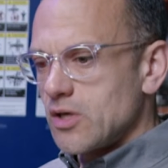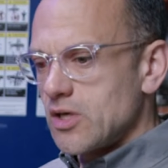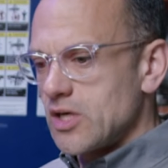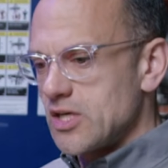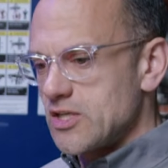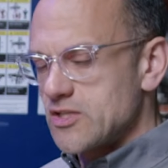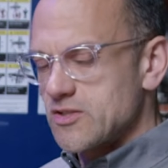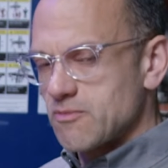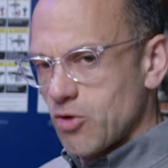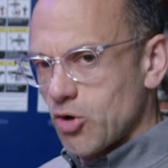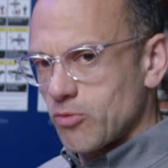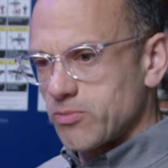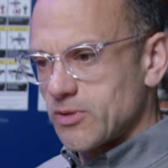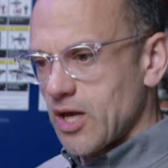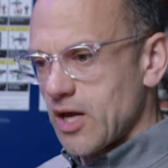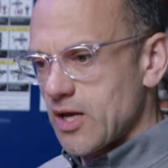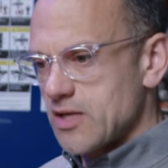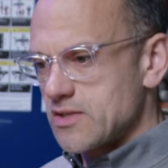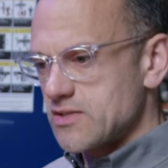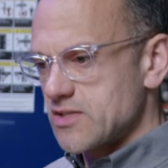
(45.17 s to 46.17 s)
is
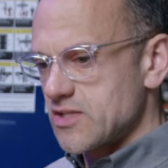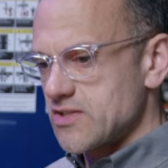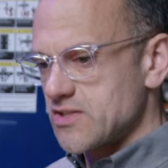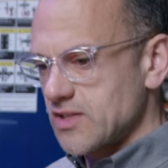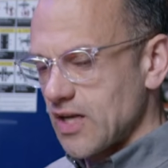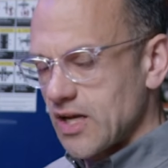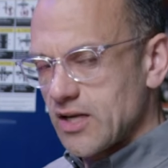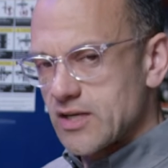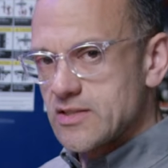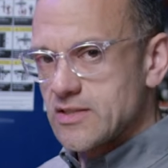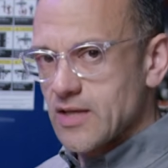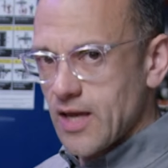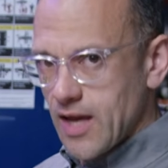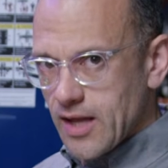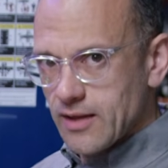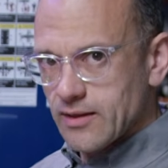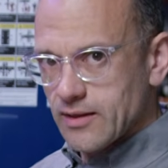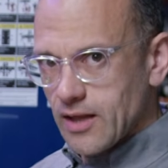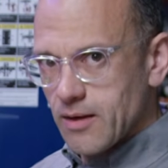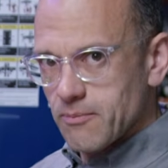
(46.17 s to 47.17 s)
immobilized, the status
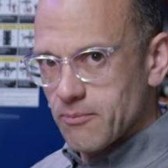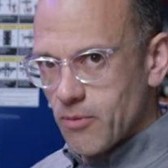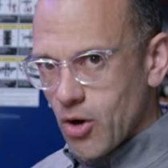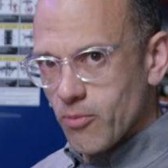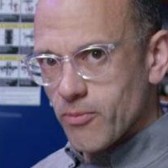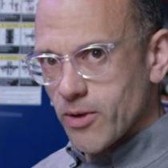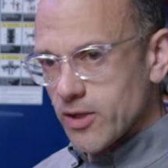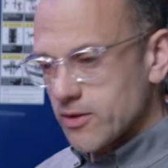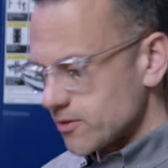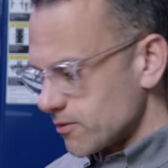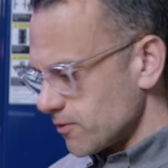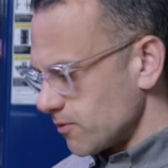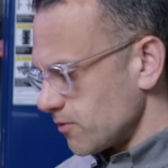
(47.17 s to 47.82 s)
at that moment.